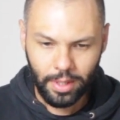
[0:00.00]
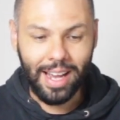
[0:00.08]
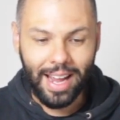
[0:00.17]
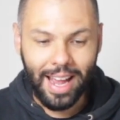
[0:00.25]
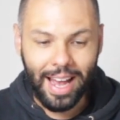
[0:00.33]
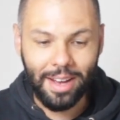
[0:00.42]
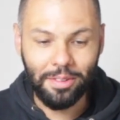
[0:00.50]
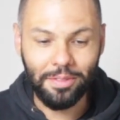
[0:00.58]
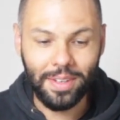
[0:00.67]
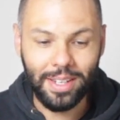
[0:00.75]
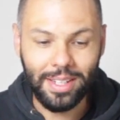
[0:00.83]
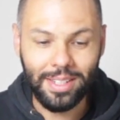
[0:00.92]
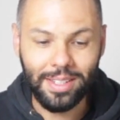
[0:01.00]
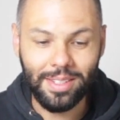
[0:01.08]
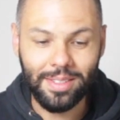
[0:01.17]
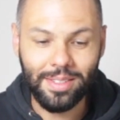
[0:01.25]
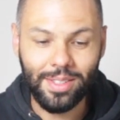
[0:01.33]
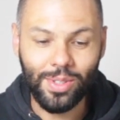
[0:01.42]
I have a
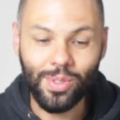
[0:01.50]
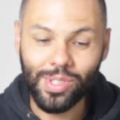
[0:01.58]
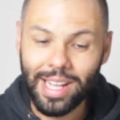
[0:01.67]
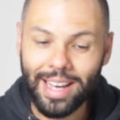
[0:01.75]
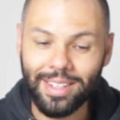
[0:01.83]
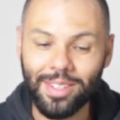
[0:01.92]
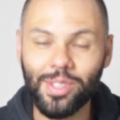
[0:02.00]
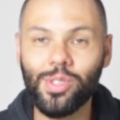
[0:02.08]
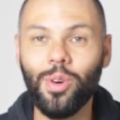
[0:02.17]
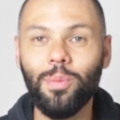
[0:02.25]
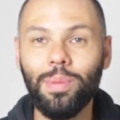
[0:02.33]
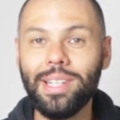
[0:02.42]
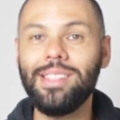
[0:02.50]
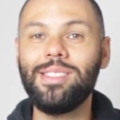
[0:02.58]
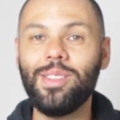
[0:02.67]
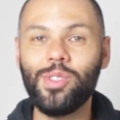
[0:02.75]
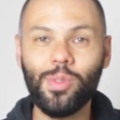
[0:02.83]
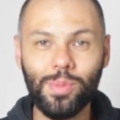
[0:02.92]
newsletter, so
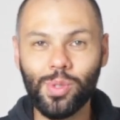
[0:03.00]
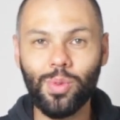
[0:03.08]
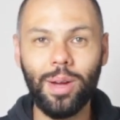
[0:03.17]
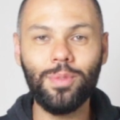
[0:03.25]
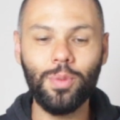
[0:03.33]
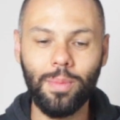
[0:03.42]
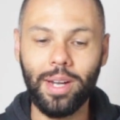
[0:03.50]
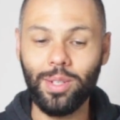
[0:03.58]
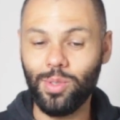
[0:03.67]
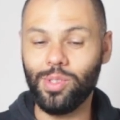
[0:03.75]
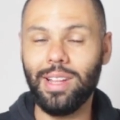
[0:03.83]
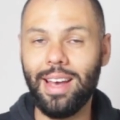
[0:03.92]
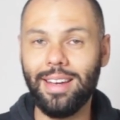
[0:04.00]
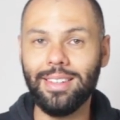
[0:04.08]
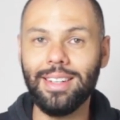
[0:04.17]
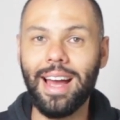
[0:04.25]
please subscribe to my newsletter.